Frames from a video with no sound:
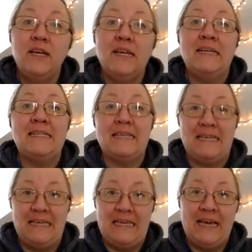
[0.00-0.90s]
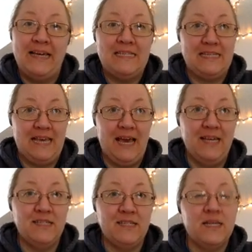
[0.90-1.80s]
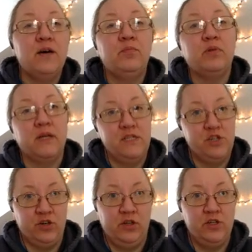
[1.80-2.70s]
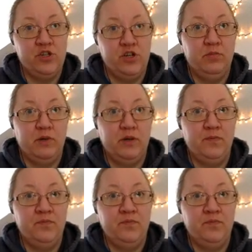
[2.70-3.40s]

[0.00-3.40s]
is EEACS plus your lunch number.